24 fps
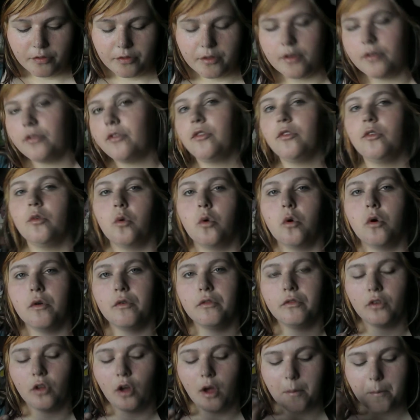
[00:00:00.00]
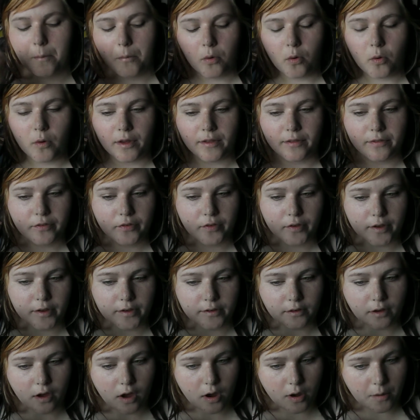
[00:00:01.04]
this sort of like pointed
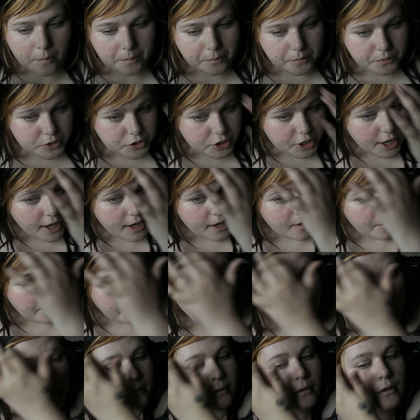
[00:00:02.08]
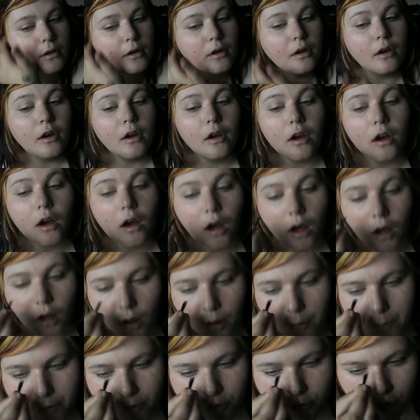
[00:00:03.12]
up shape.
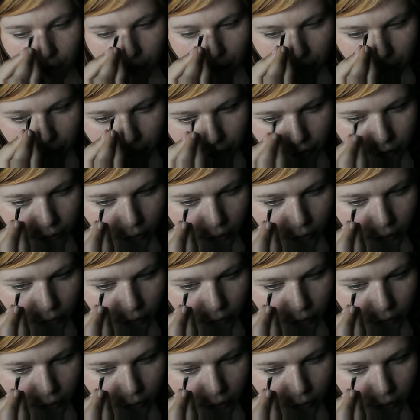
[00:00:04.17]
It just